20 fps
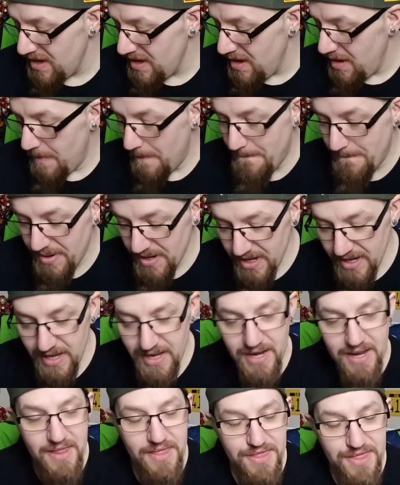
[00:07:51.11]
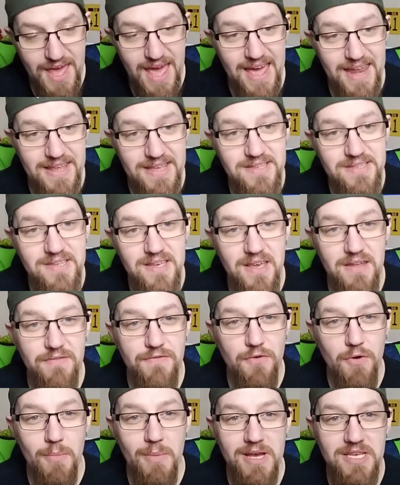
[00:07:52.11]
But that is it
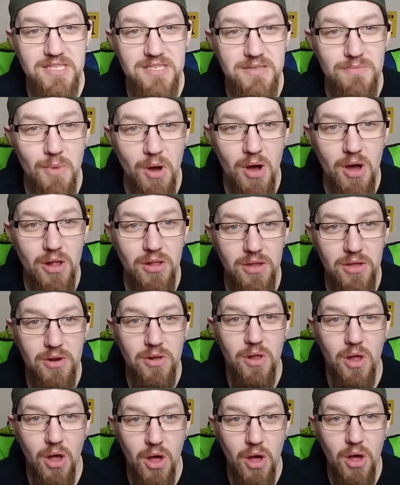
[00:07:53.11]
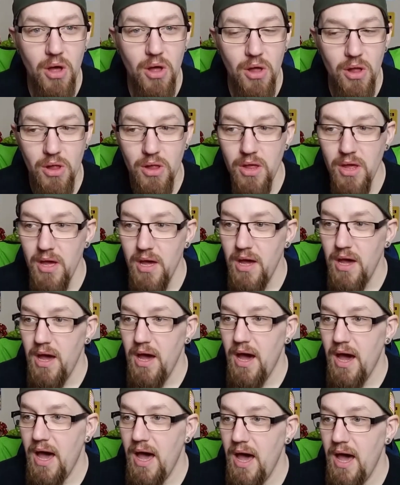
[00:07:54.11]
for my small little haul.
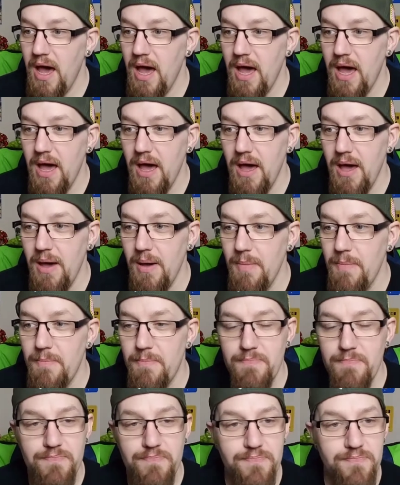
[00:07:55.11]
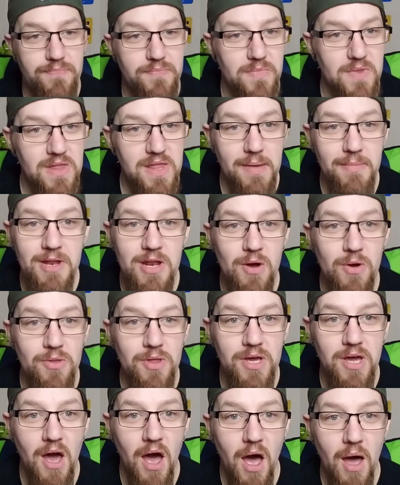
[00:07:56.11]
Let me know in the
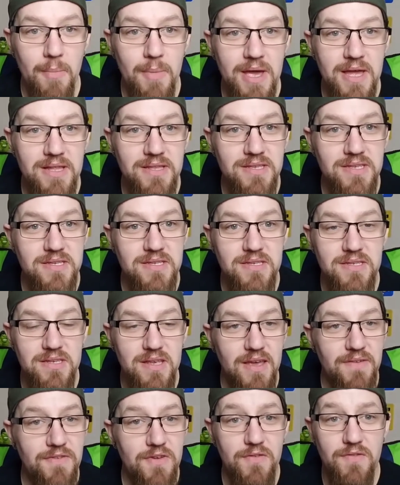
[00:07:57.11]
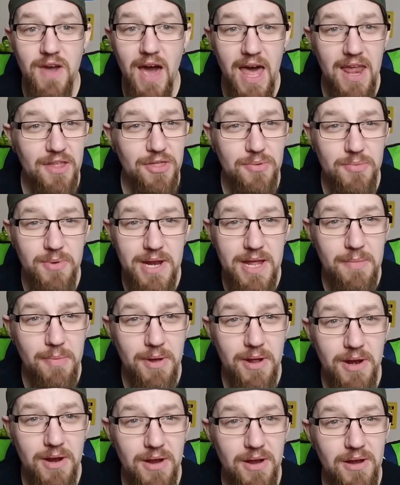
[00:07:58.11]
comments if you've got a 3D
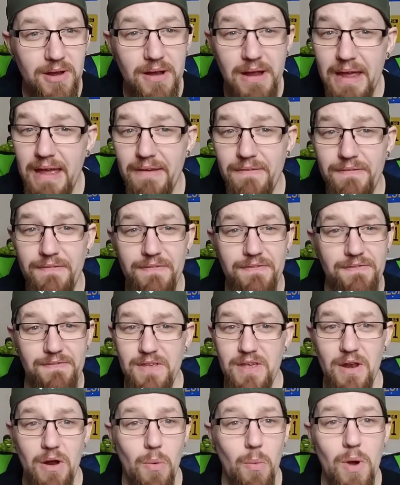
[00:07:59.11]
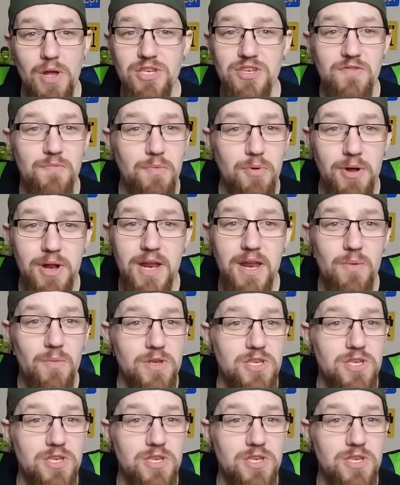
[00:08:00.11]
printer, if you know what you've printed, what